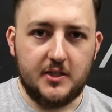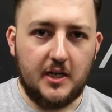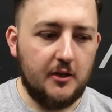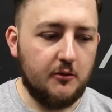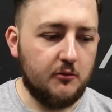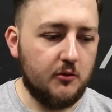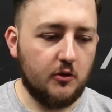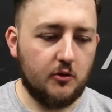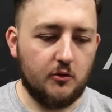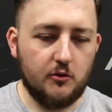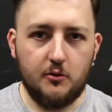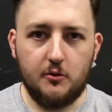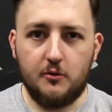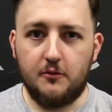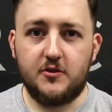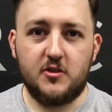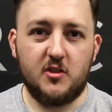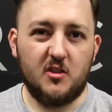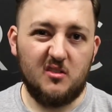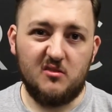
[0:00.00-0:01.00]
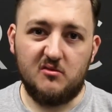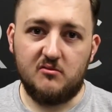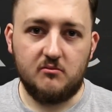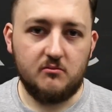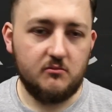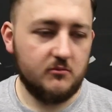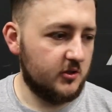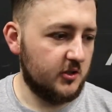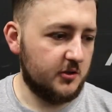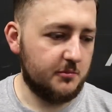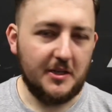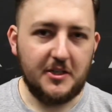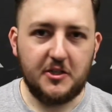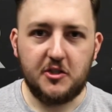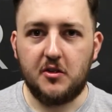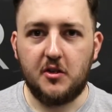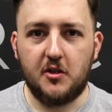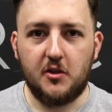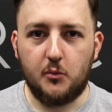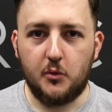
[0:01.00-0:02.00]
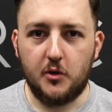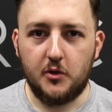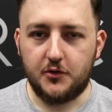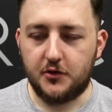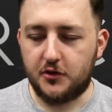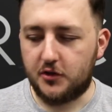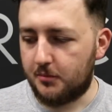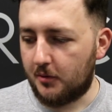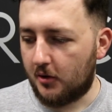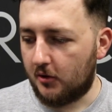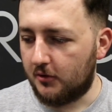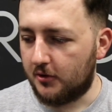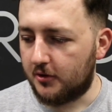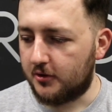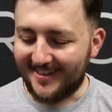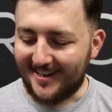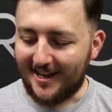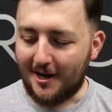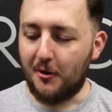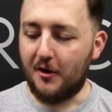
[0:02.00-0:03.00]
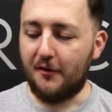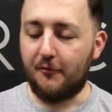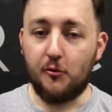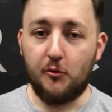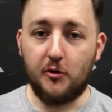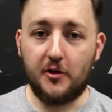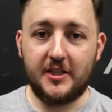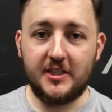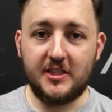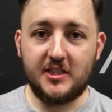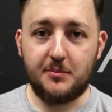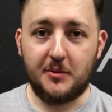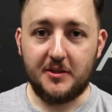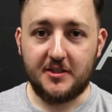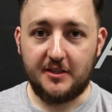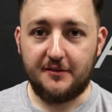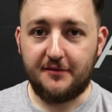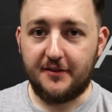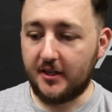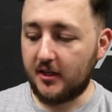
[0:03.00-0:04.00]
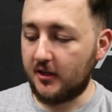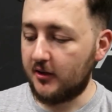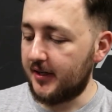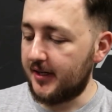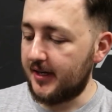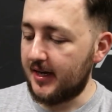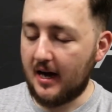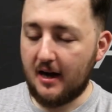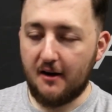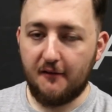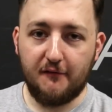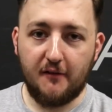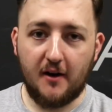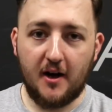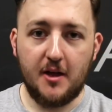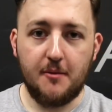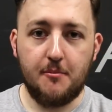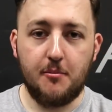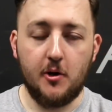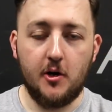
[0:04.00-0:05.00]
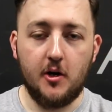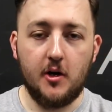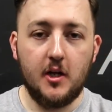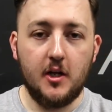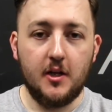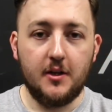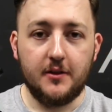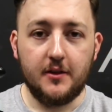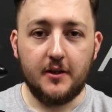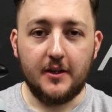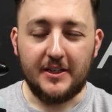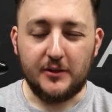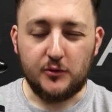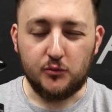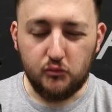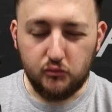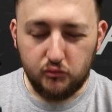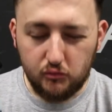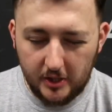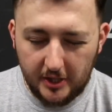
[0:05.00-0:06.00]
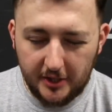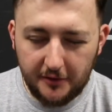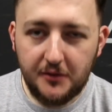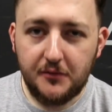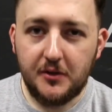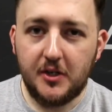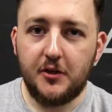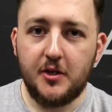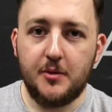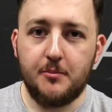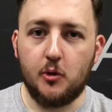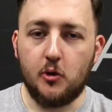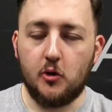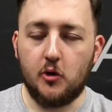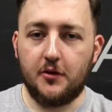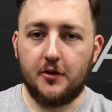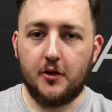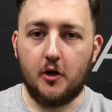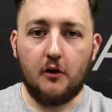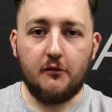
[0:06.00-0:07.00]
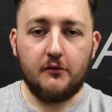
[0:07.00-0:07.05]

tight little grooves and just make sure that the wheels are spotless. Now if we're looking specifically at Viper, it's really important that